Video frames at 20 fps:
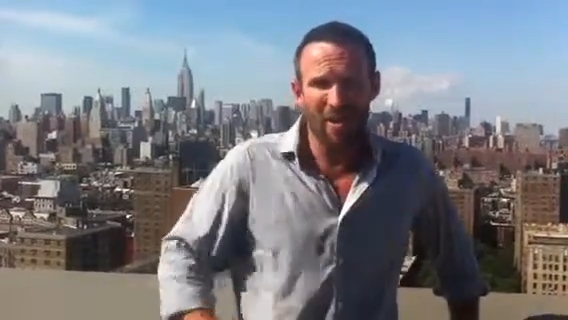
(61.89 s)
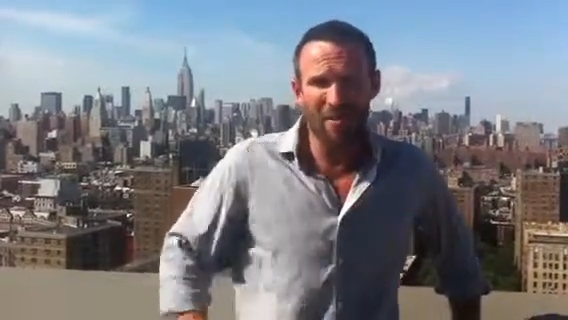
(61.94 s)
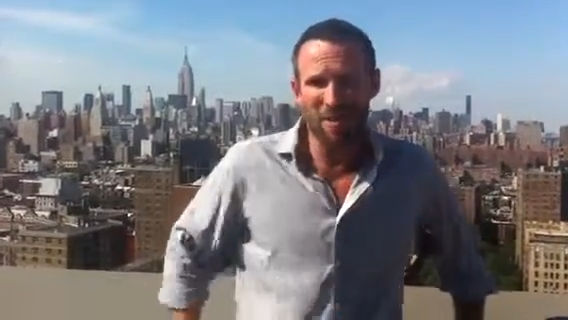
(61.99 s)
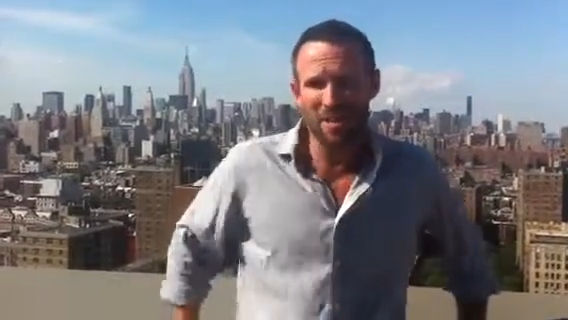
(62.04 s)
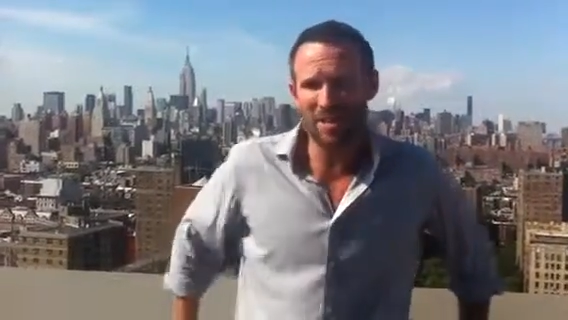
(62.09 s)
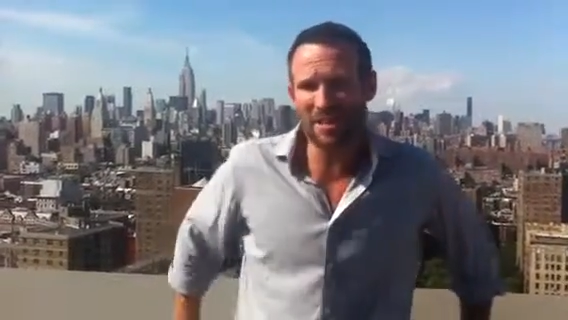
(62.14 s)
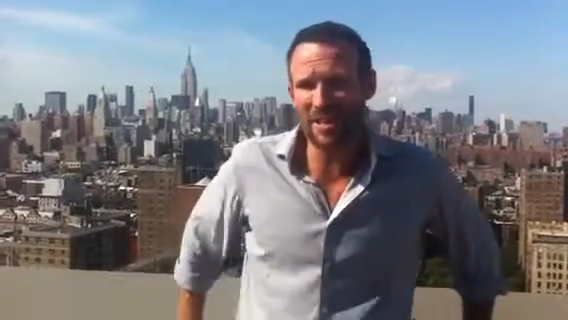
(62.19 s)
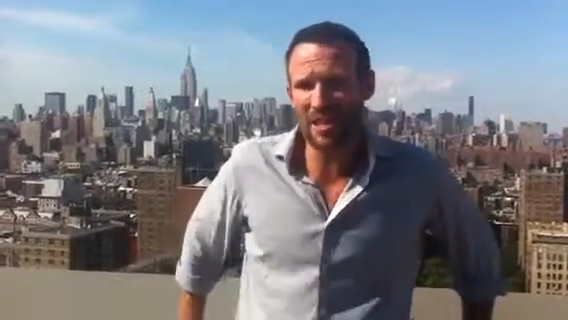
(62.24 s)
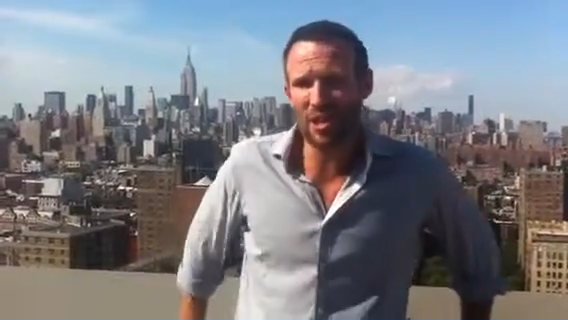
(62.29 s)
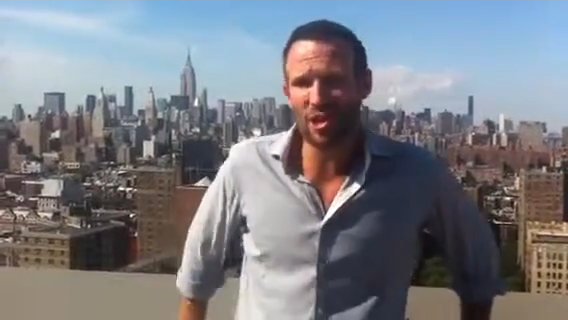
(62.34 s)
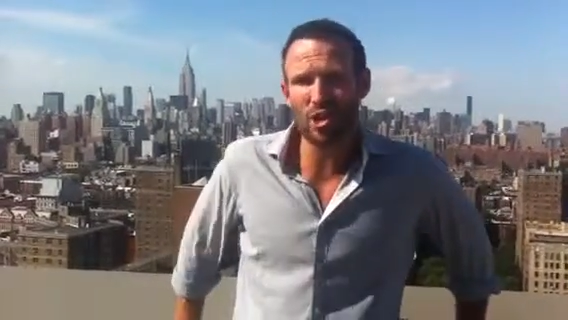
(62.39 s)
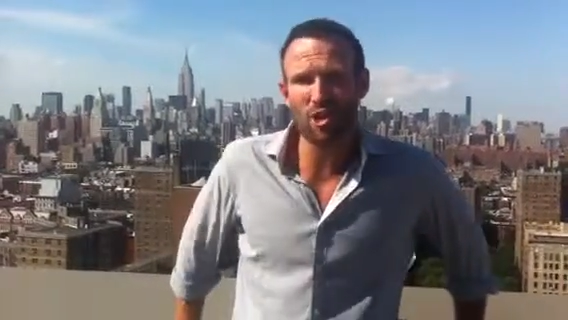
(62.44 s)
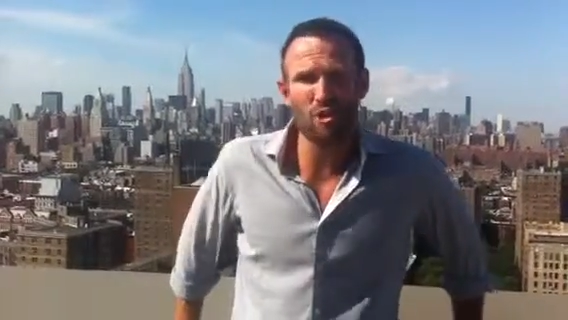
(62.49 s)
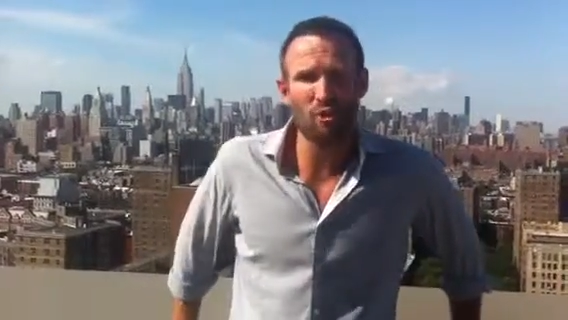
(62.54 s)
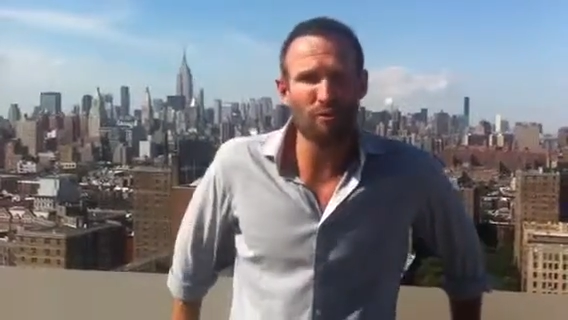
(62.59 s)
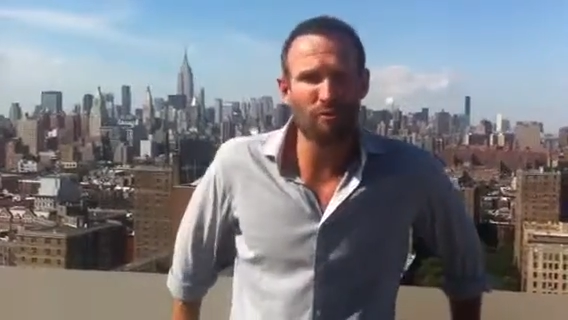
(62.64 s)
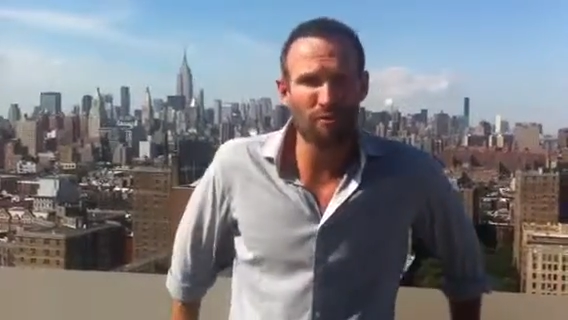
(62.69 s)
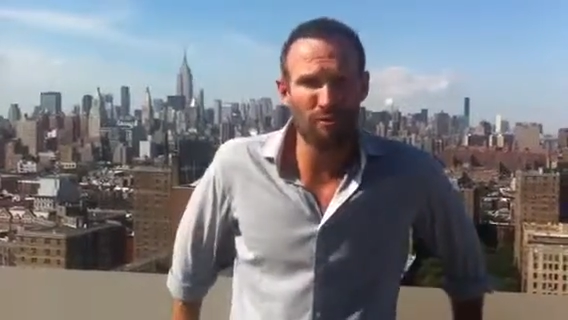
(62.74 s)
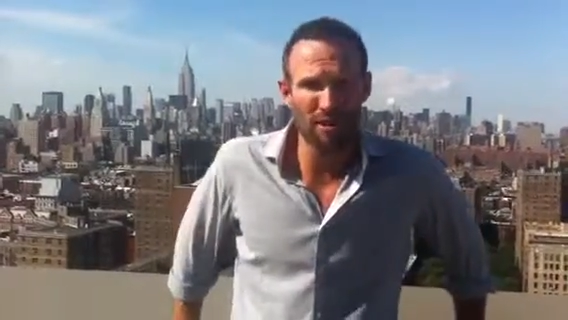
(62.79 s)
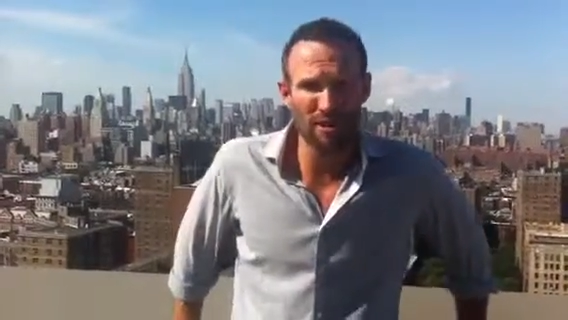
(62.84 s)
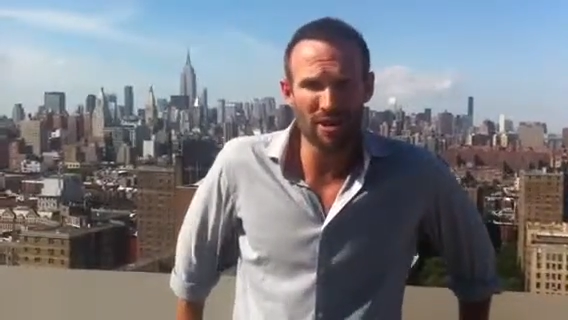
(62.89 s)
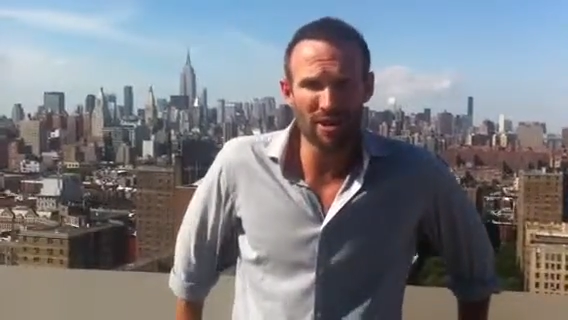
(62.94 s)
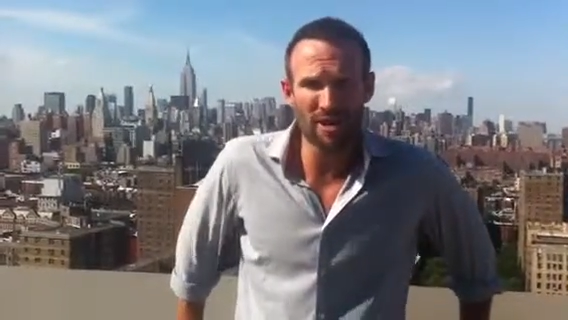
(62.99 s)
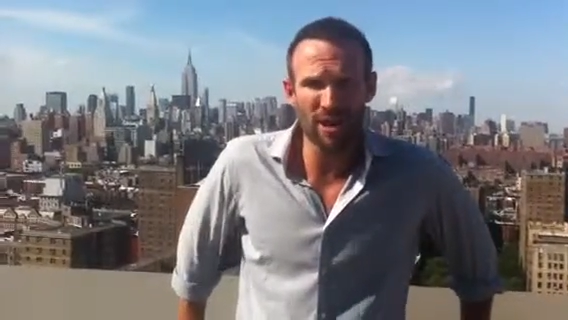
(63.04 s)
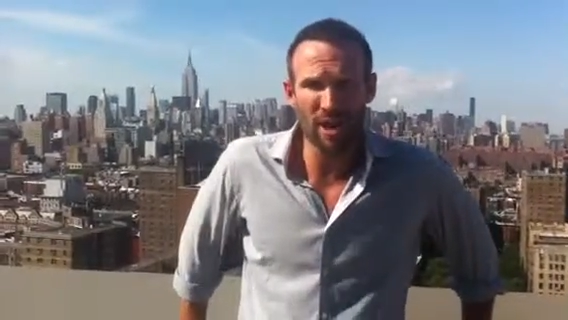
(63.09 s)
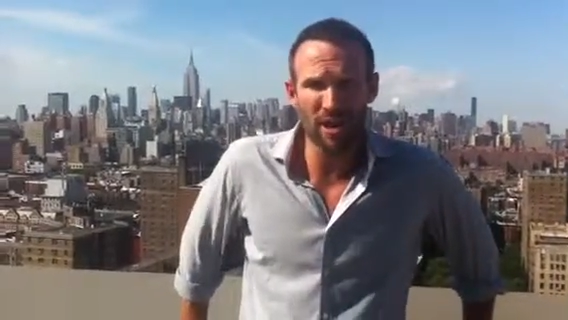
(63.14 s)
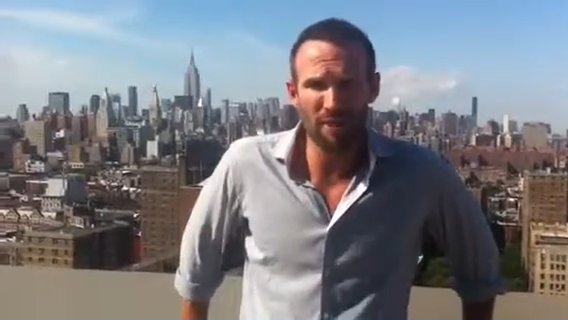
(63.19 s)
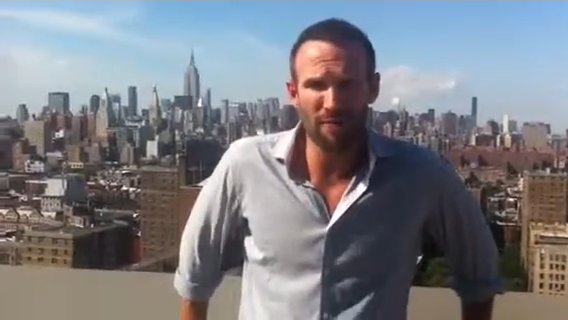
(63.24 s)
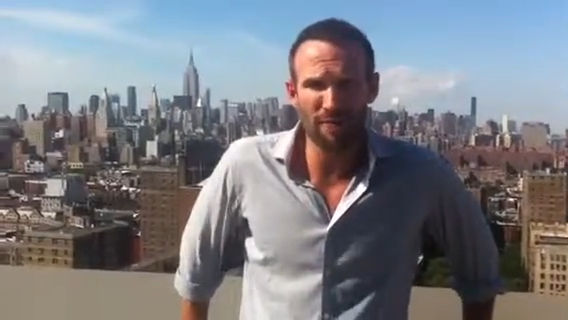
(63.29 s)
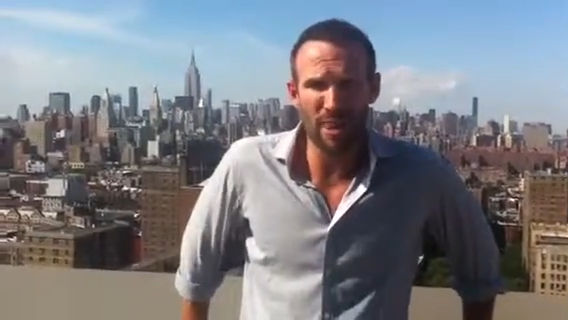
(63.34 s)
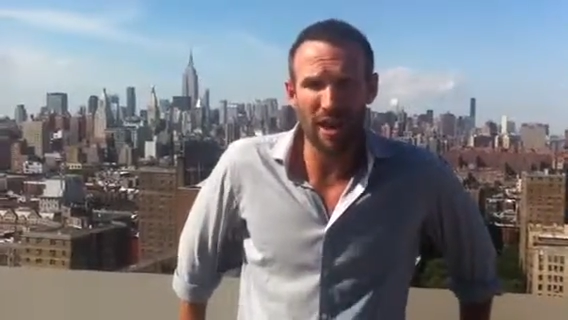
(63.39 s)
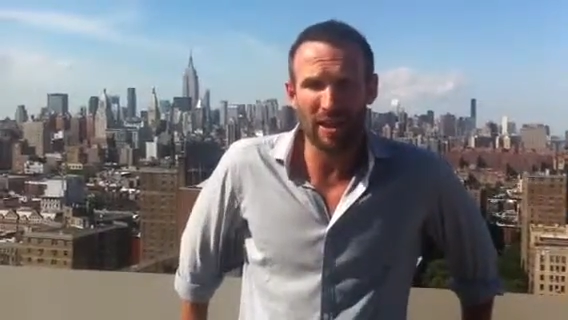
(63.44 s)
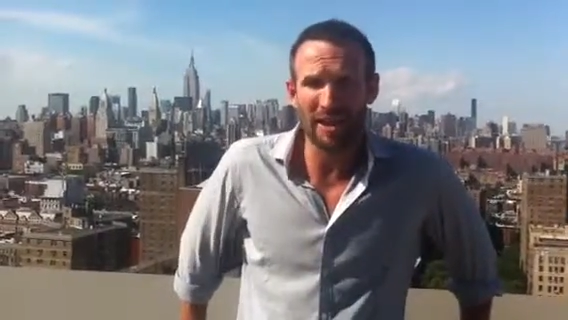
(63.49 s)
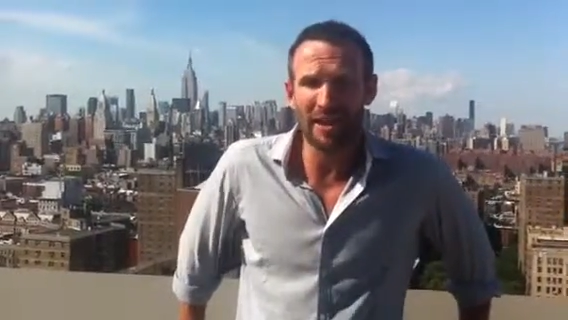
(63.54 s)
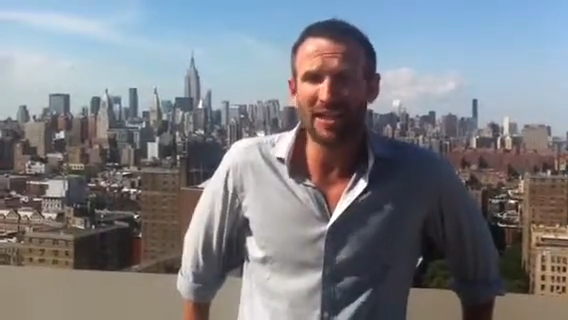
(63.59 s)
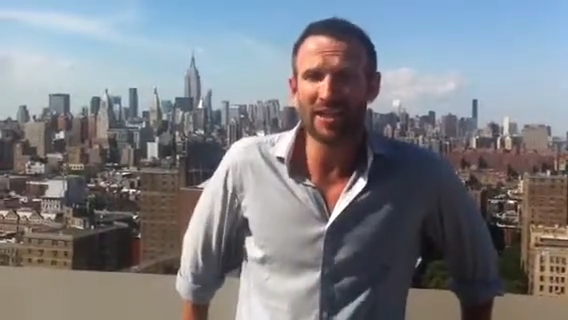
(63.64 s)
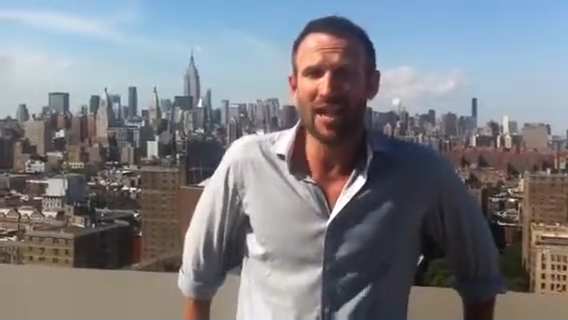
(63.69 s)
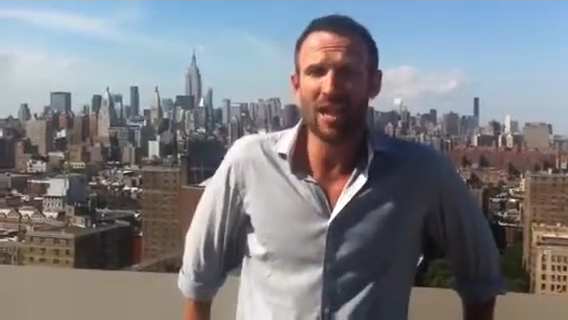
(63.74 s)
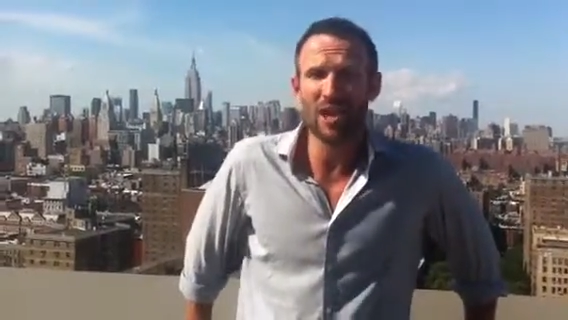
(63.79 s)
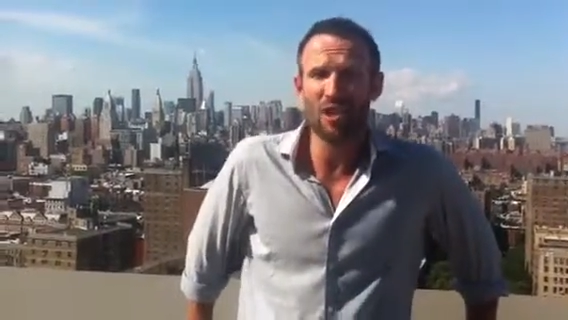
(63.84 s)
I'm going to send you your free stuff,
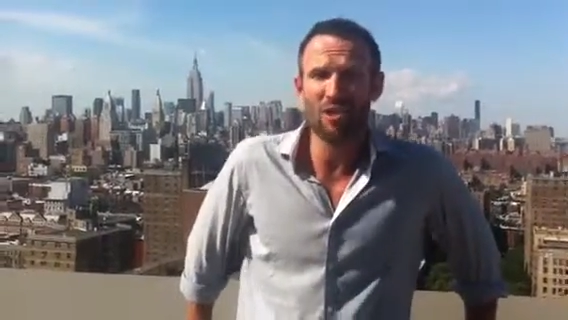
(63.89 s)
and let's